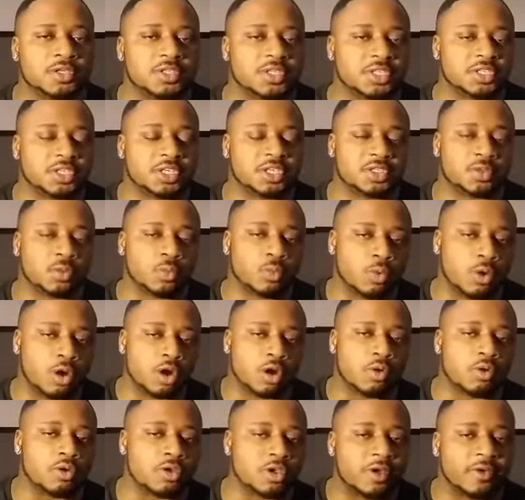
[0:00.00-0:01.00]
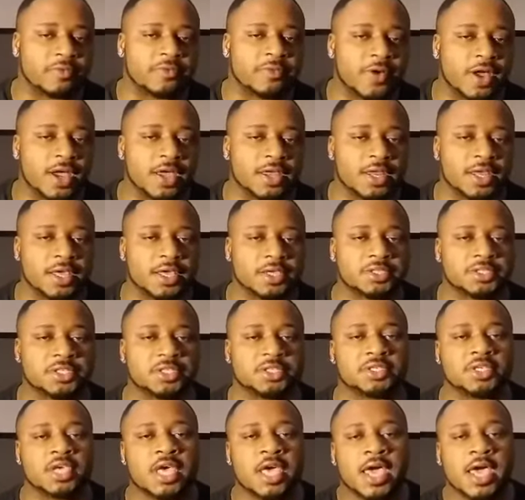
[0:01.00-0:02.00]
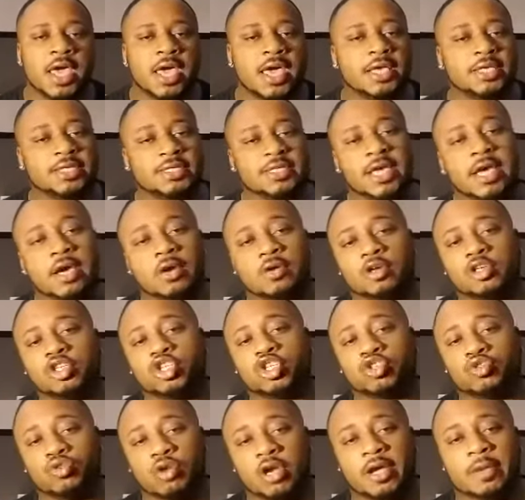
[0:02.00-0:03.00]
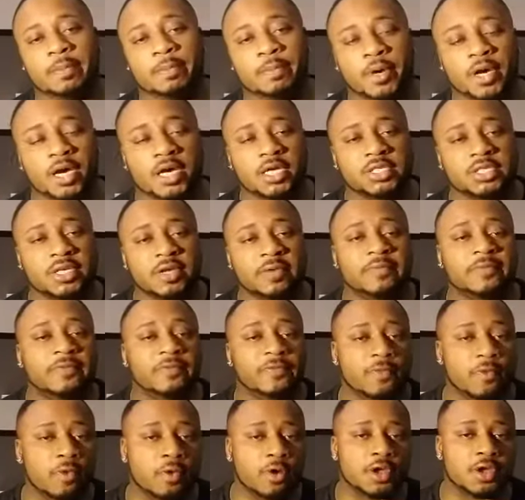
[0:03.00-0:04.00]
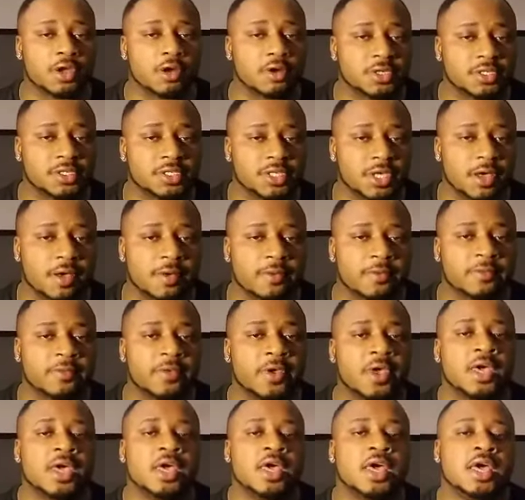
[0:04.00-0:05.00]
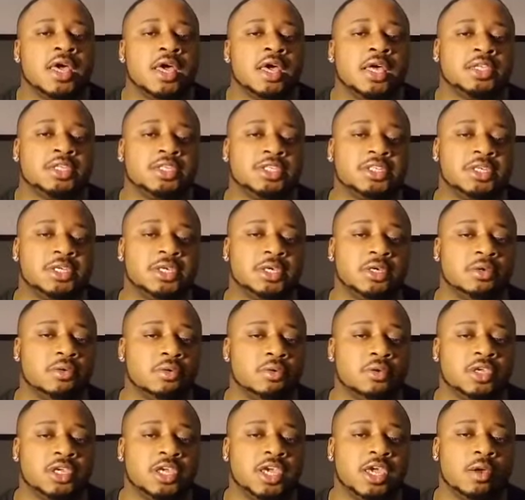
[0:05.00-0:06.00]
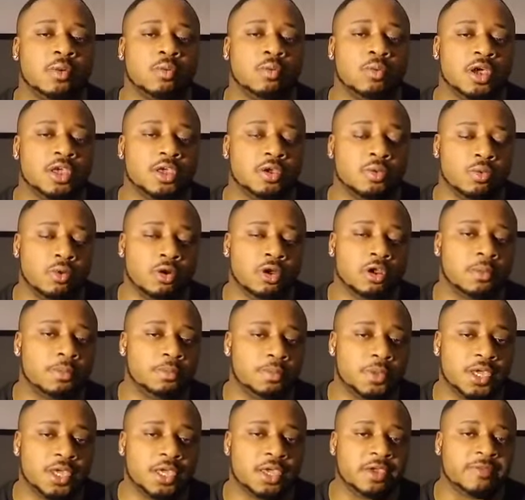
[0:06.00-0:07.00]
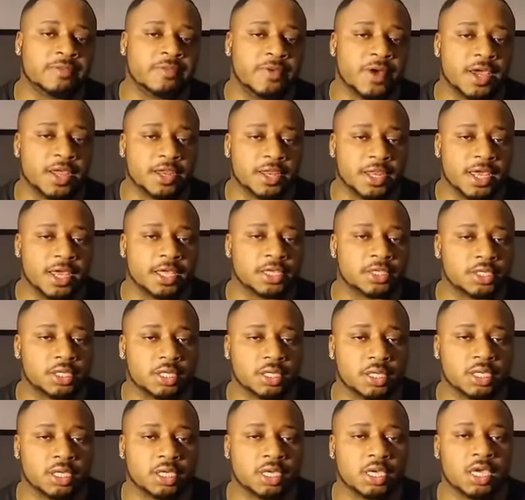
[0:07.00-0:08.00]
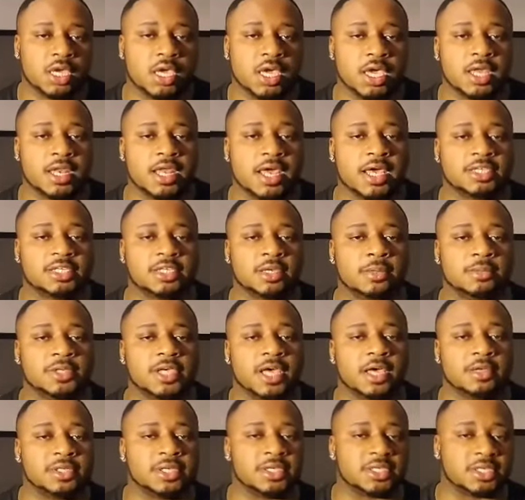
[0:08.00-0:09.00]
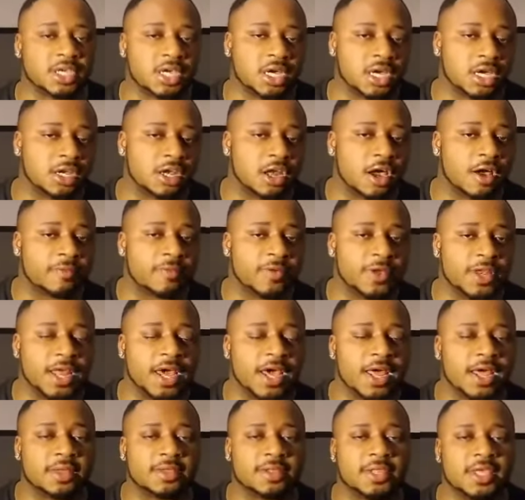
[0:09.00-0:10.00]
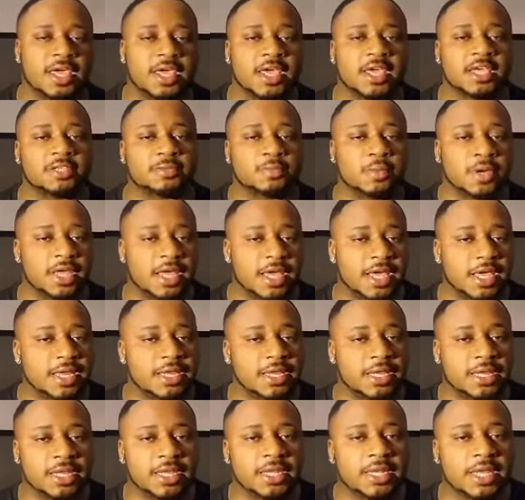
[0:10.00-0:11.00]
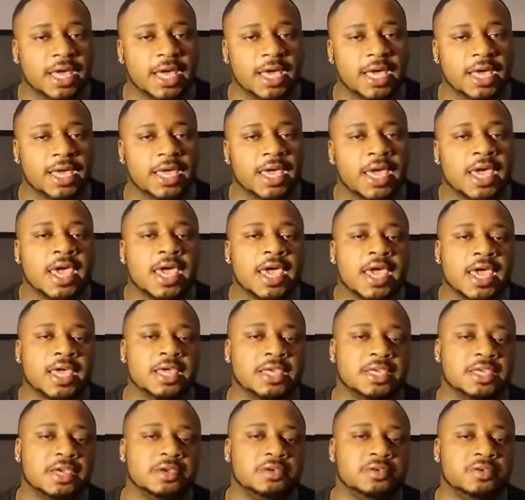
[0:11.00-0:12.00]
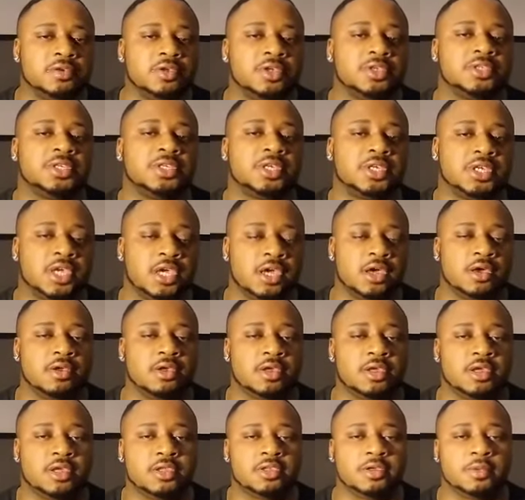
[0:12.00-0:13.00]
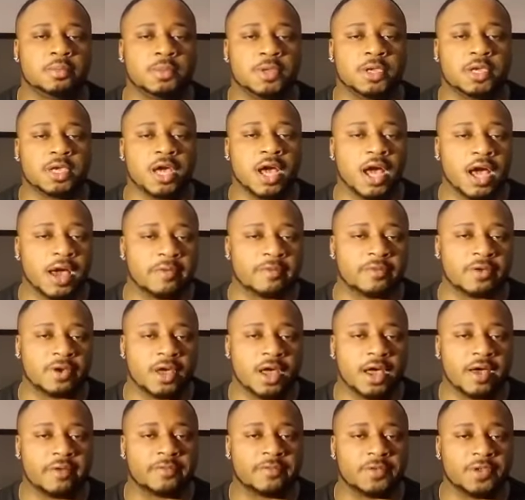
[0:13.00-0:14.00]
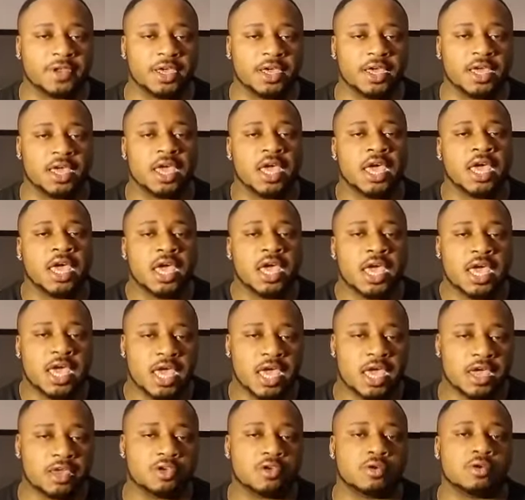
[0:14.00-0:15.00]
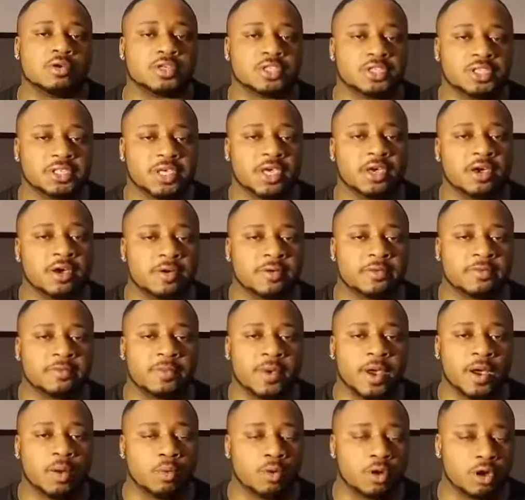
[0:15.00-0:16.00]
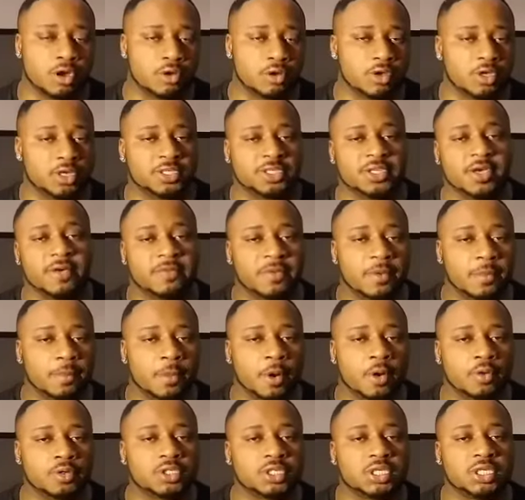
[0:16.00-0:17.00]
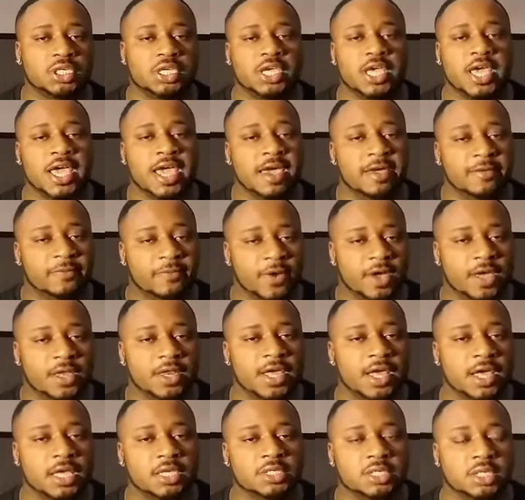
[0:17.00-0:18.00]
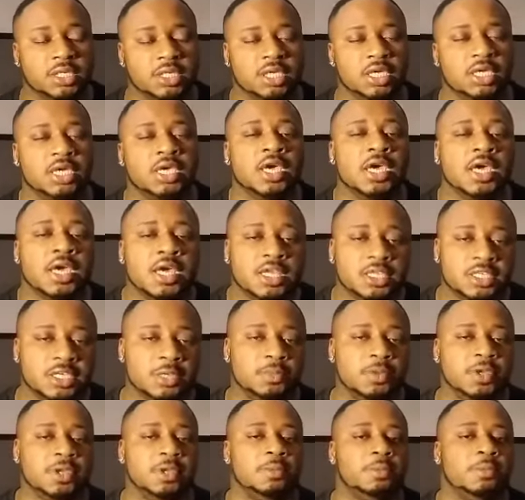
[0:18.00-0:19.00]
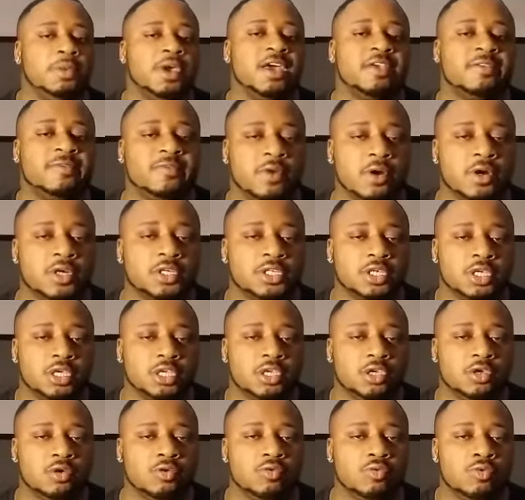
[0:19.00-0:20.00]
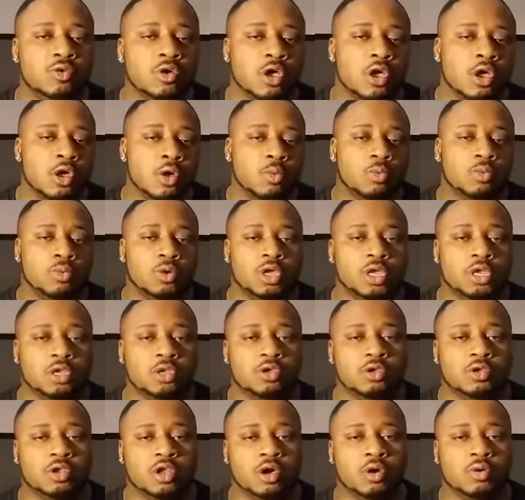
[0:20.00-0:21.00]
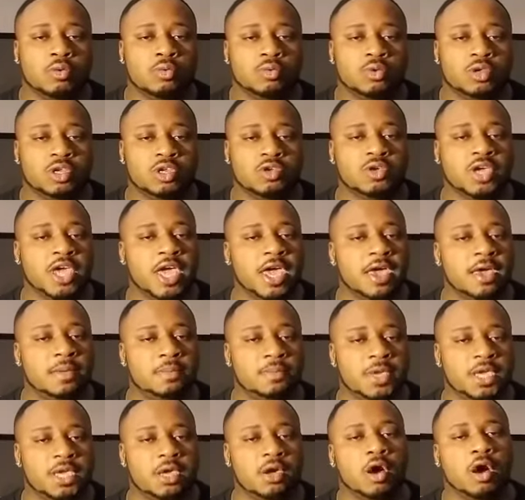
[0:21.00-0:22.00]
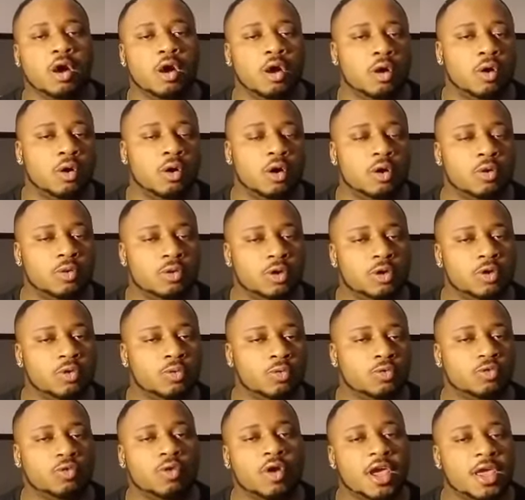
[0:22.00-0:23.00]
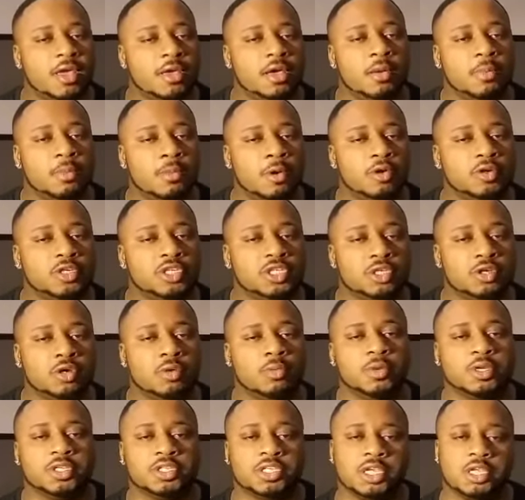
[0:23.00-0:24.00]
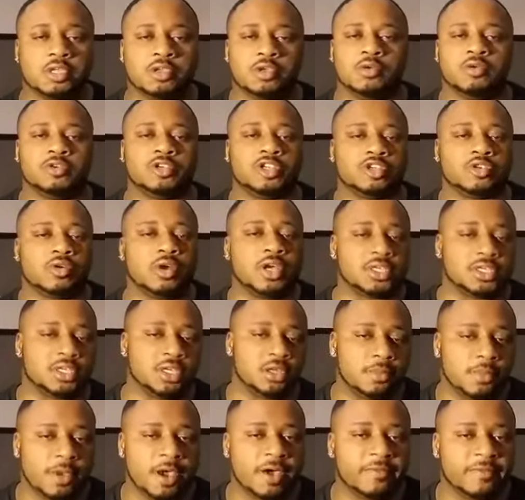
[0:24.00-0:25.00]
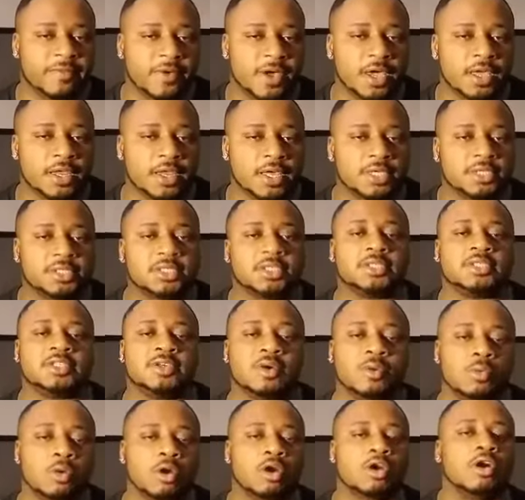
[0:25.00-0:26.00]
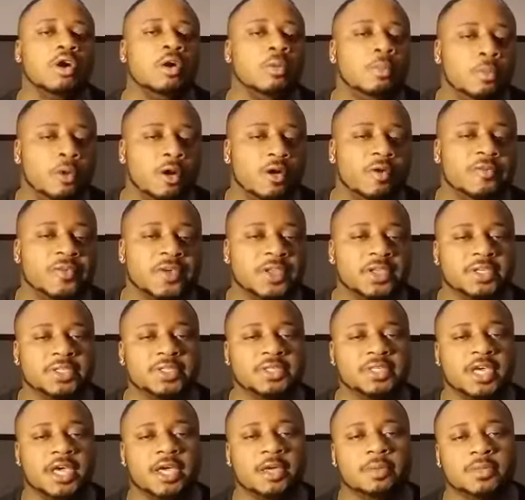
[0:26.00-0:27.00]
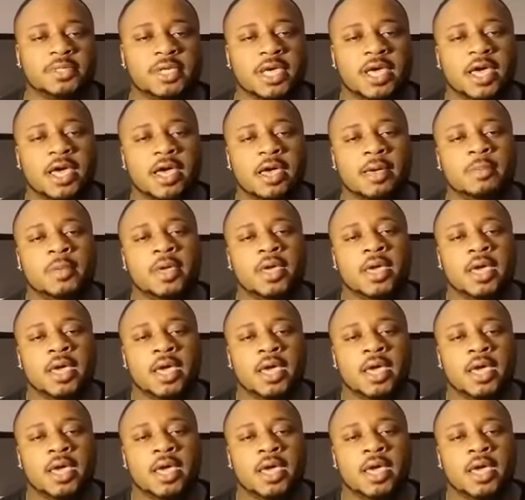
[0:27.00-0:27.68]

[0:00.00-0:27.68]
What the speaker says: to work on your finances and stay on a strict budget for yourself to get where you want to be financially. And that sometimes it's cutting off a lot of things, but at the end of the day, it gives you the security to be confident in yourself by working on yourself emotionally and financially to be the best version of you. You can't be all great emotional, but then you're stressing about finances. So work on both at the same time.